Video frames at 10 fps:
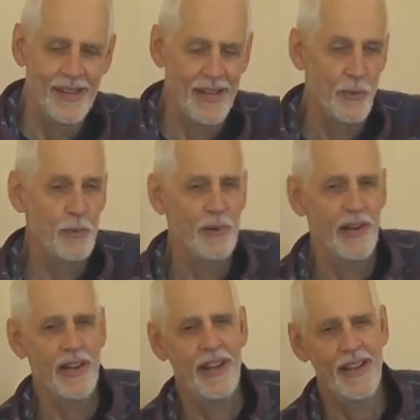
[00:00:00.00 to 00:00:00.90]
I will
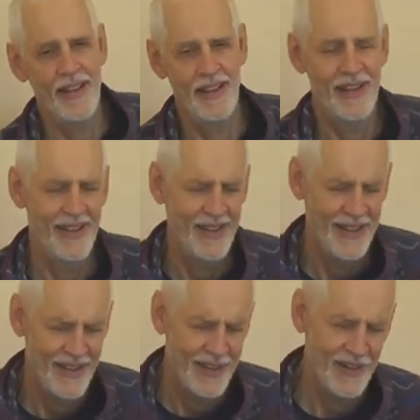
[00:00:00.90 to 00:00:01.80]
pray
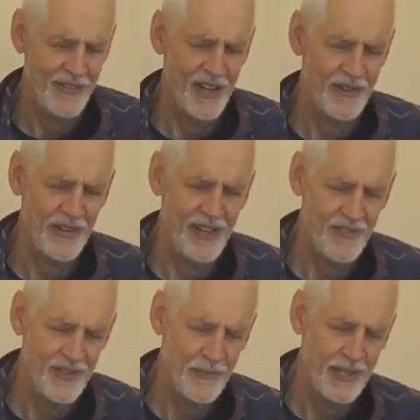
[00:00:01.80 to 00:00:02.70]
our Father in
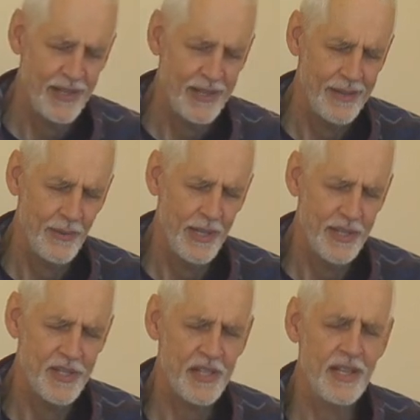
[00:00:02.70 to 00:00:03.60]
heaven, we, we
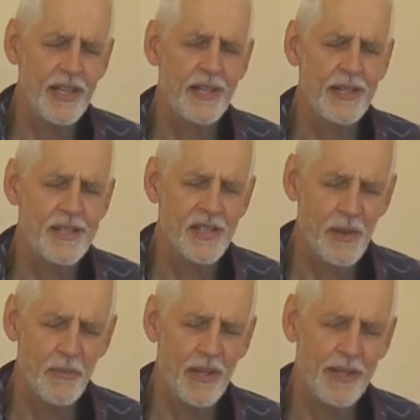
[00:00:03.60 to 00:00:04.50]
see
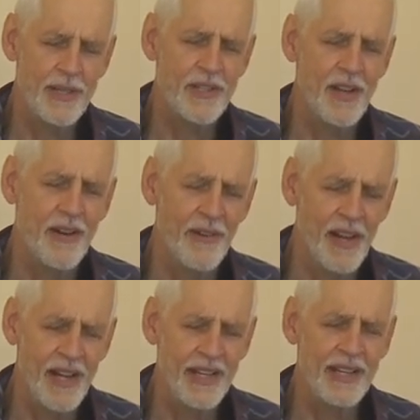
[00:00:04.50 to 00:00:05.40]
something that's not
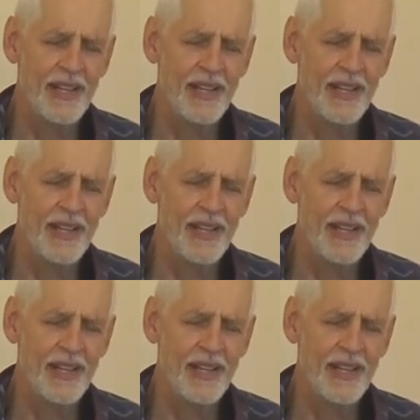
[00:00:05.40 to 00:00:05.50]
right